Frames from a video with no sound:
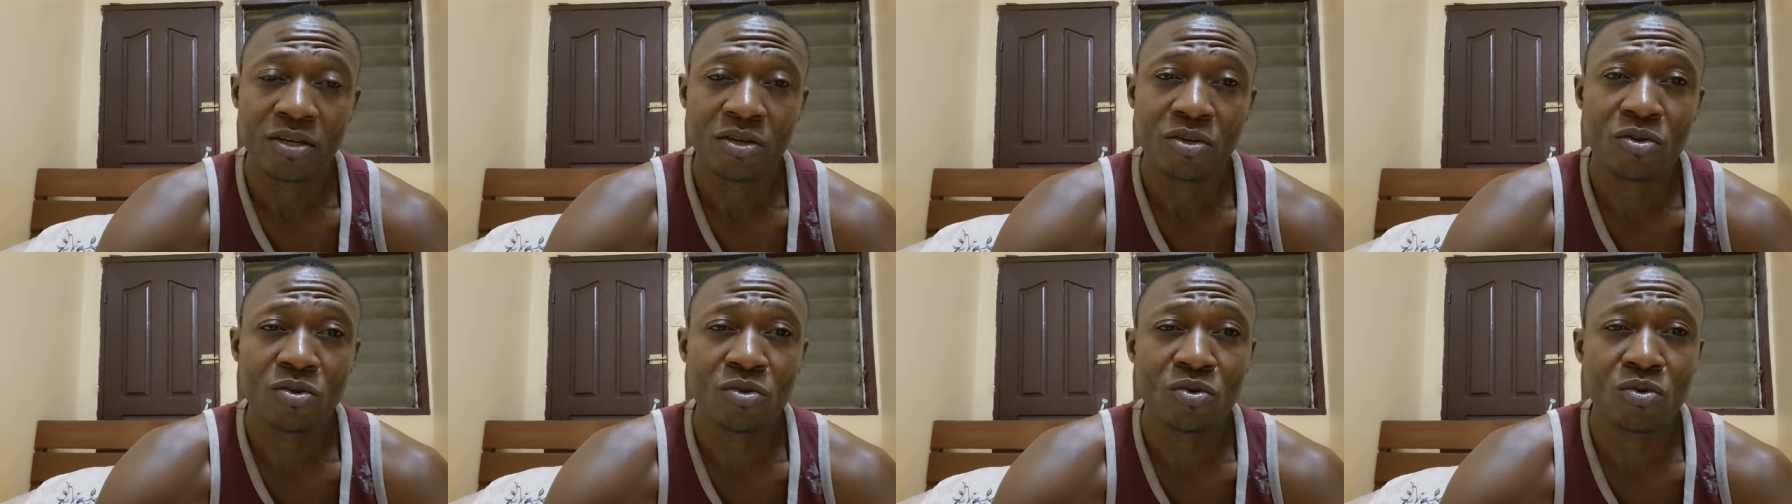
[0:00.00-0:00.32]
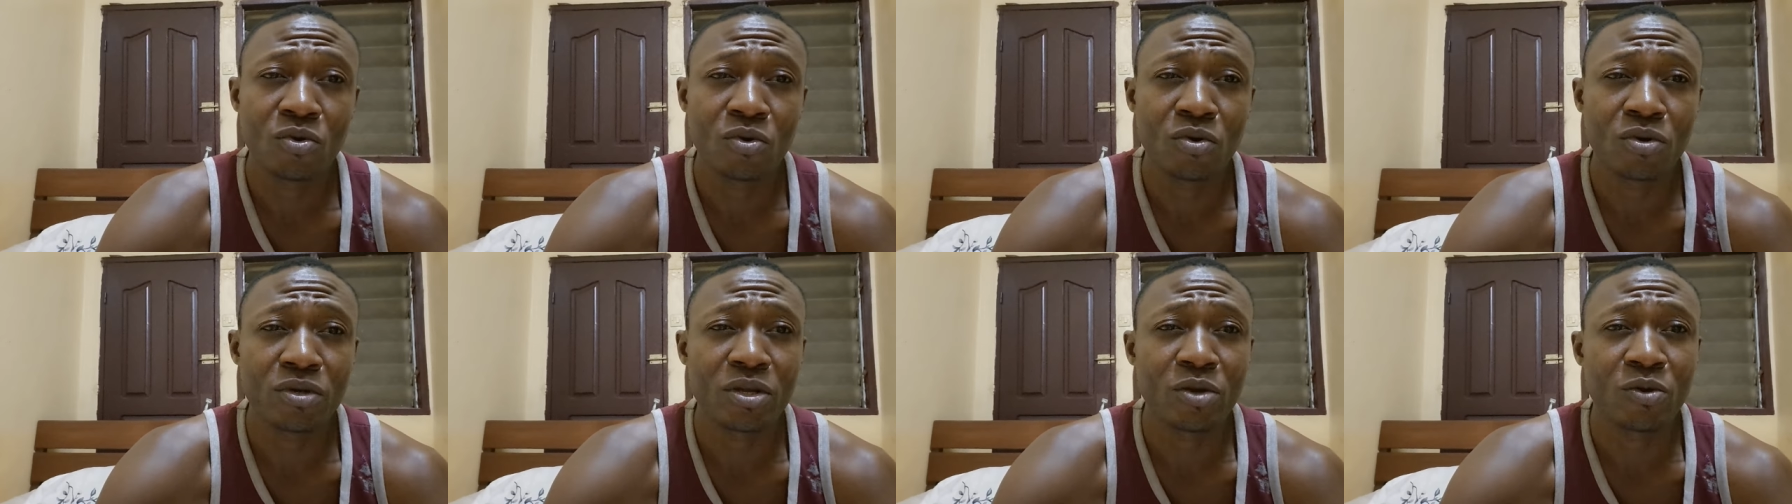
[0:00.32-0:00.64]
you
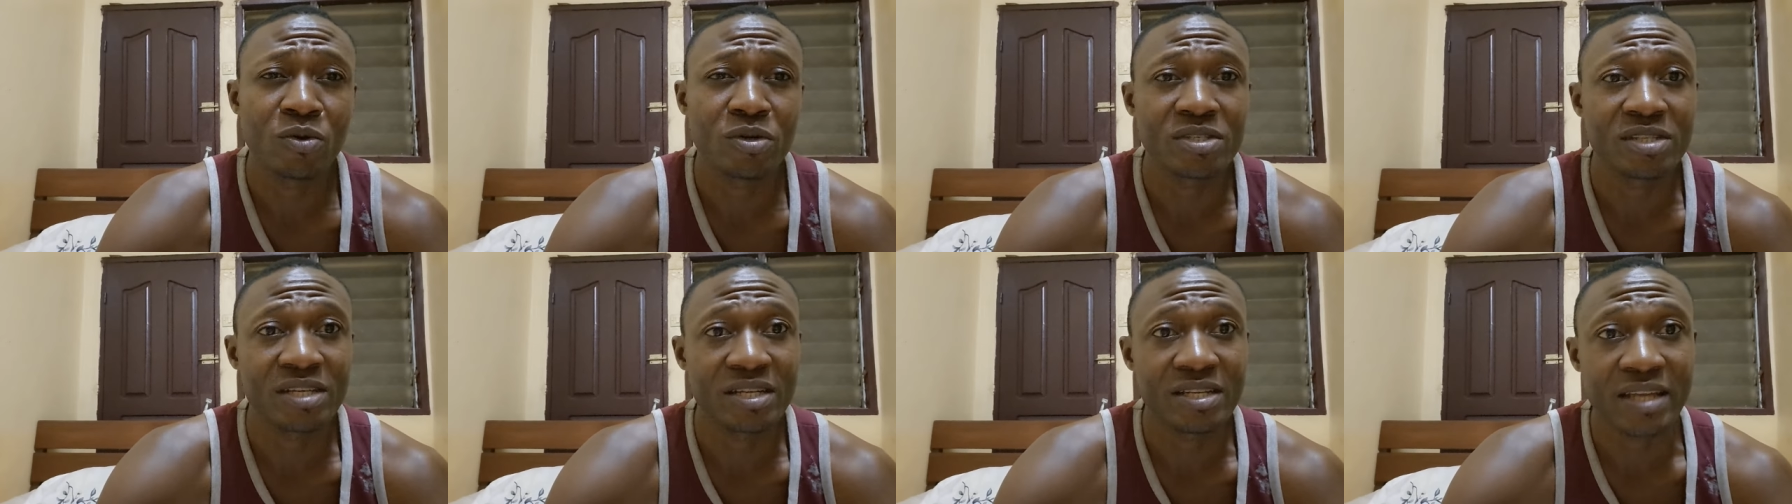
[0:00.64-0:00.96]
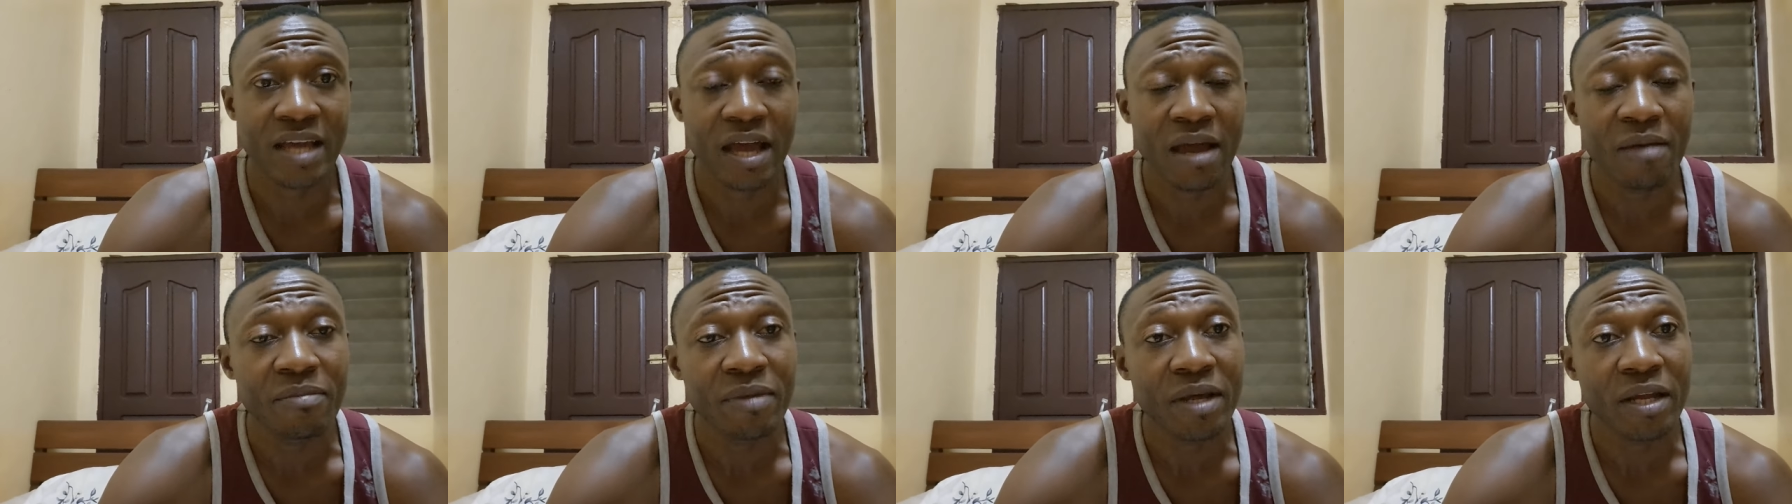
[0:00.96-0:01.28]
know, there was a
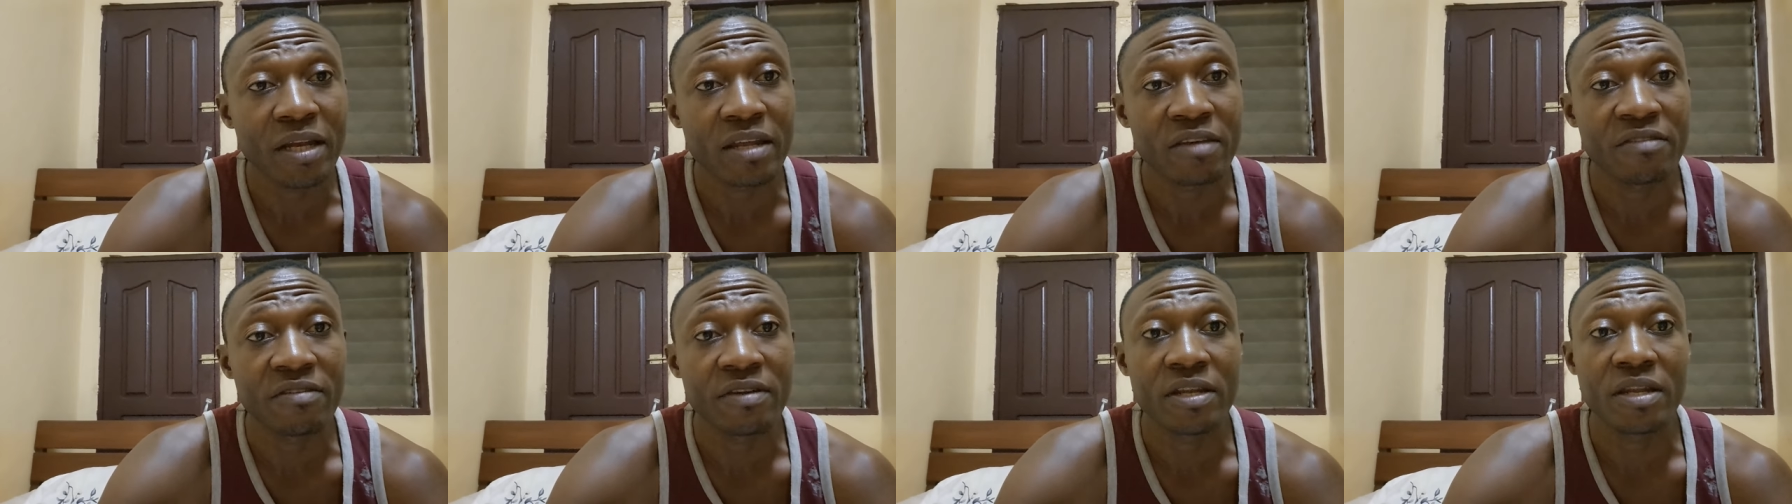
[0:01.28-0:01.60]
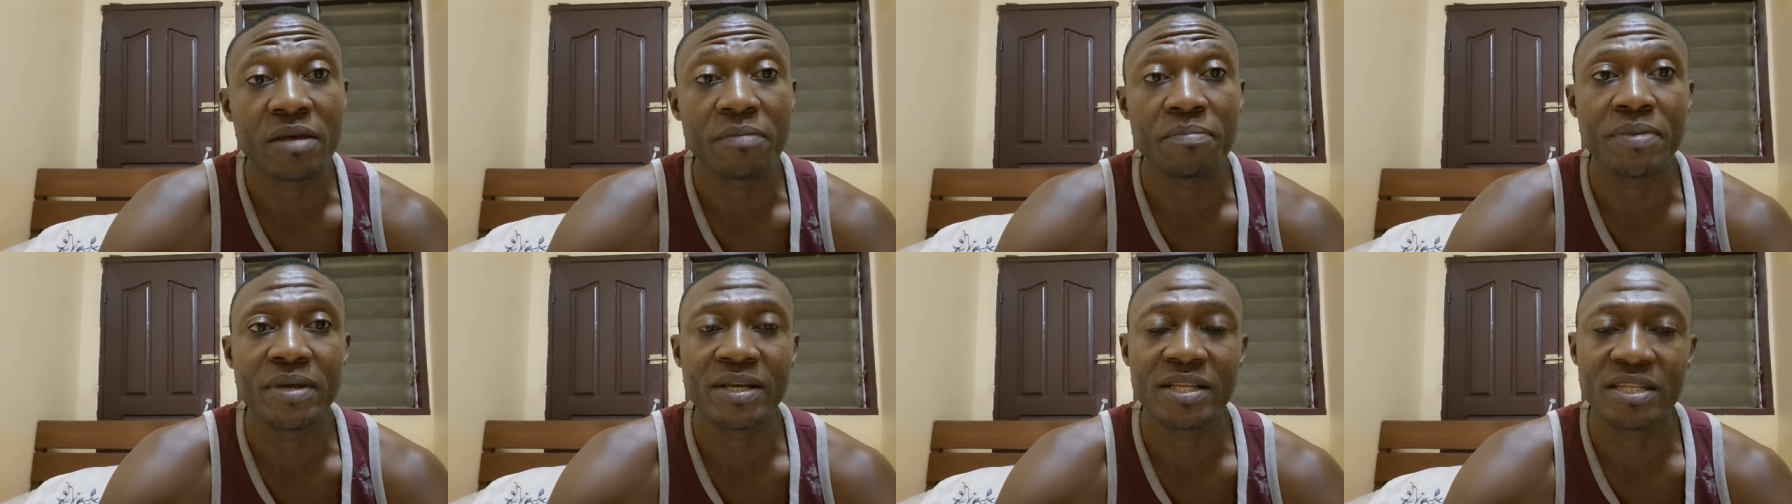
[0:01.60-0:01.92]
time that even
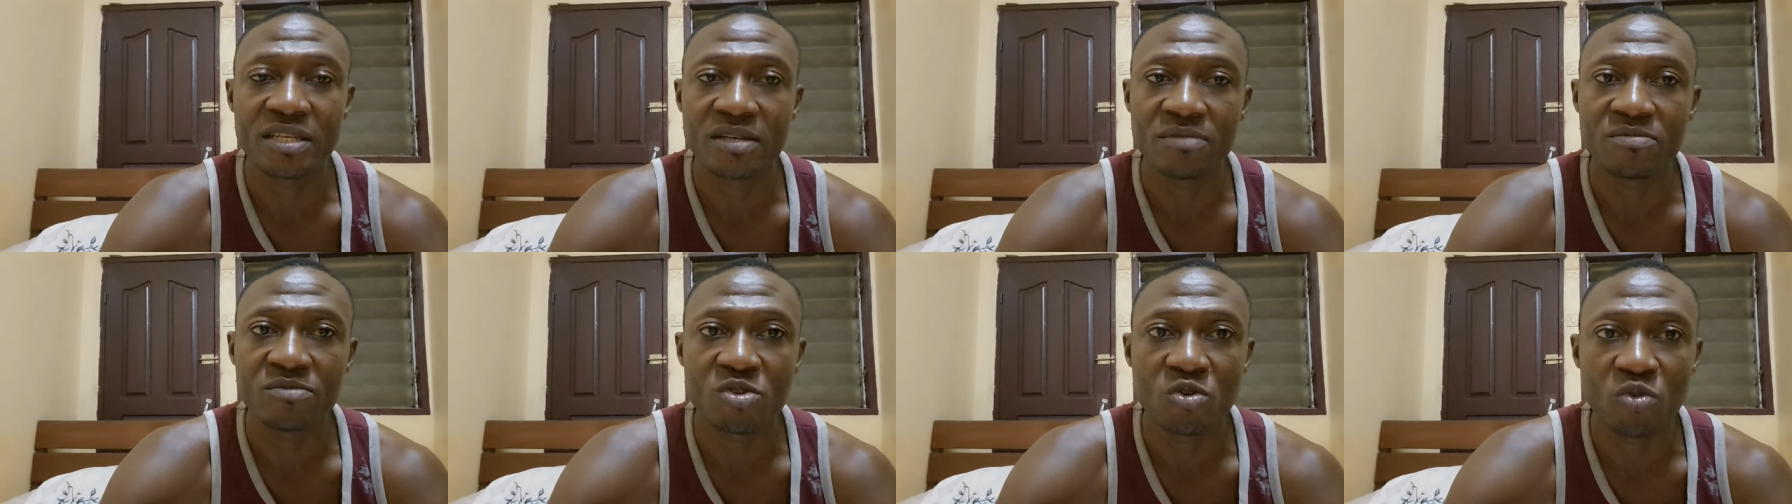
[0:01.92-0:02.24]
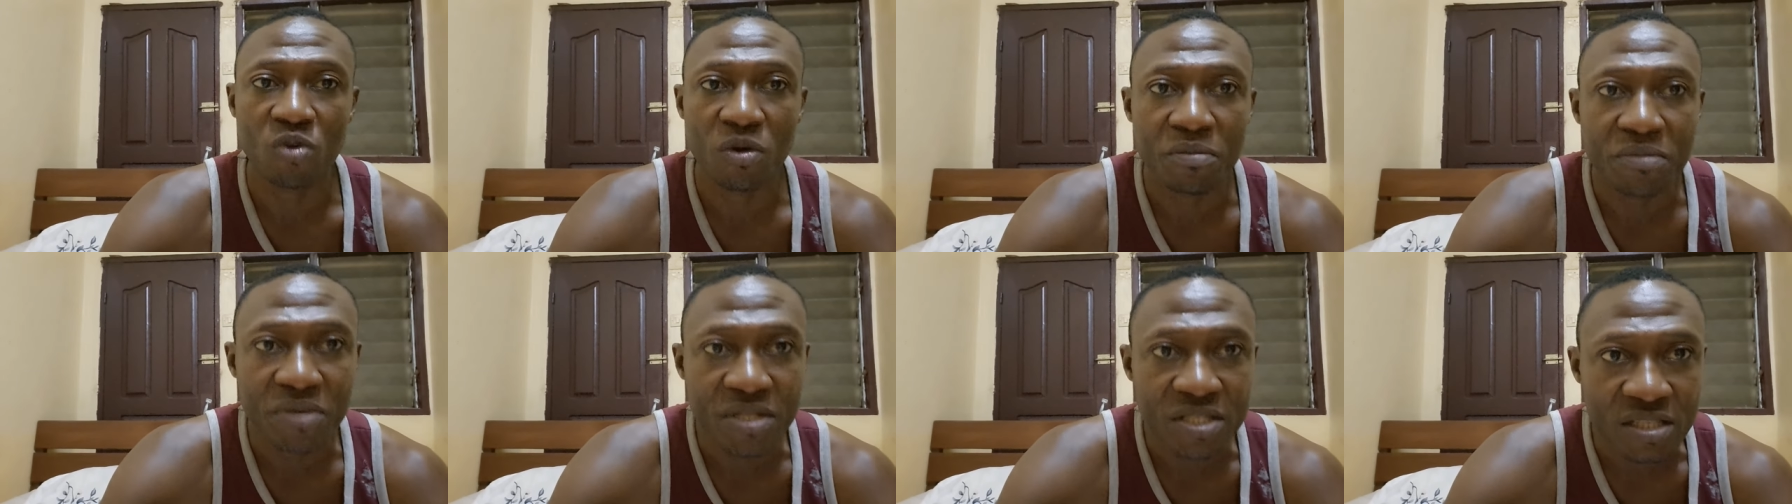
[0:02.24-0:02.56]
the big teams
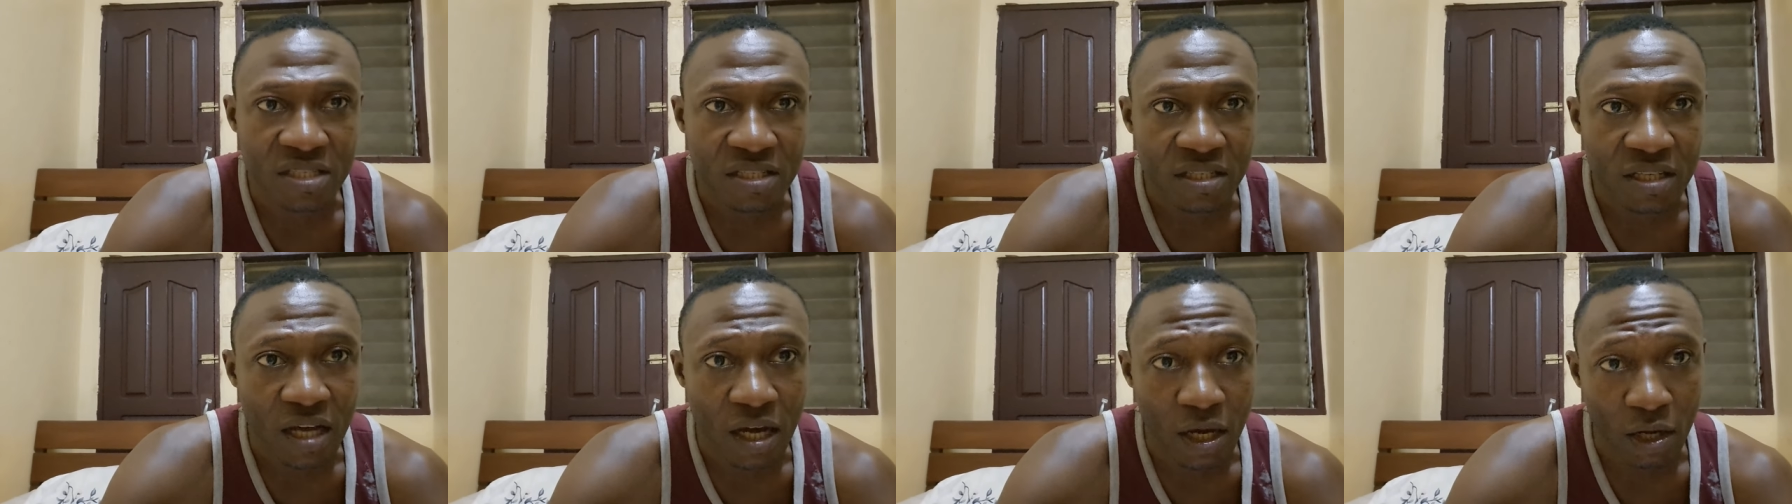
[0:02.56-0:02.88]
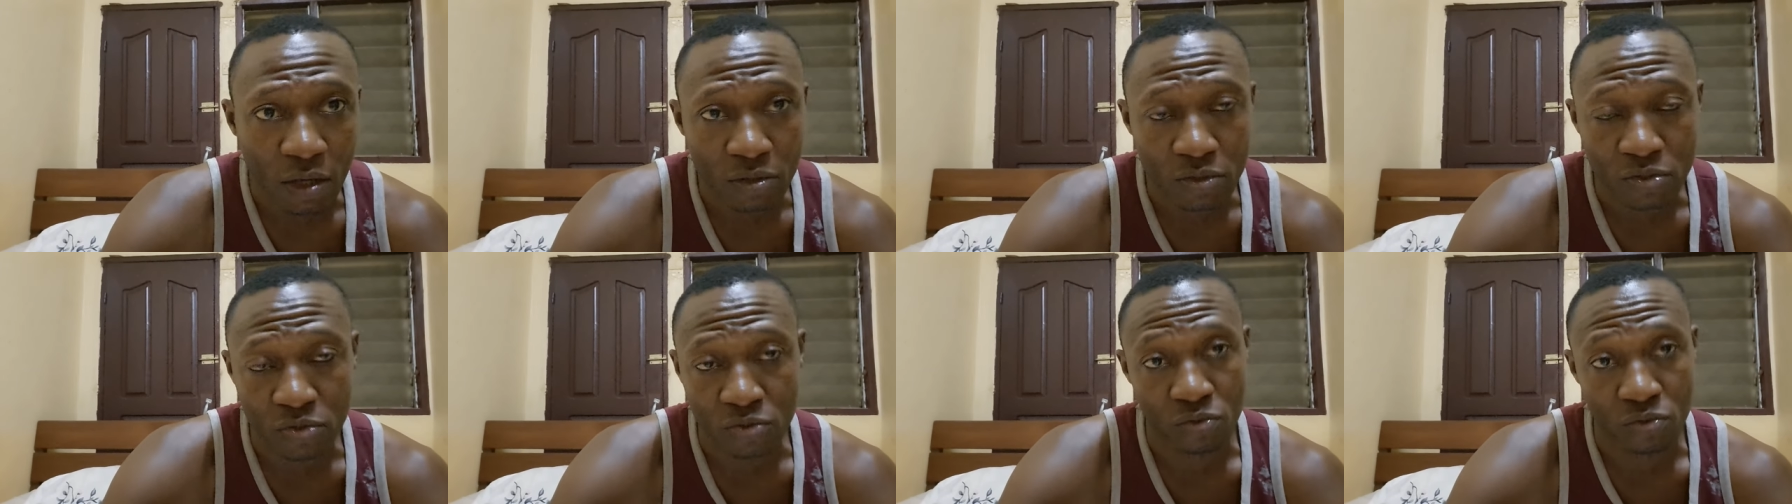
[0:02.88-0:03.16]
were missing out.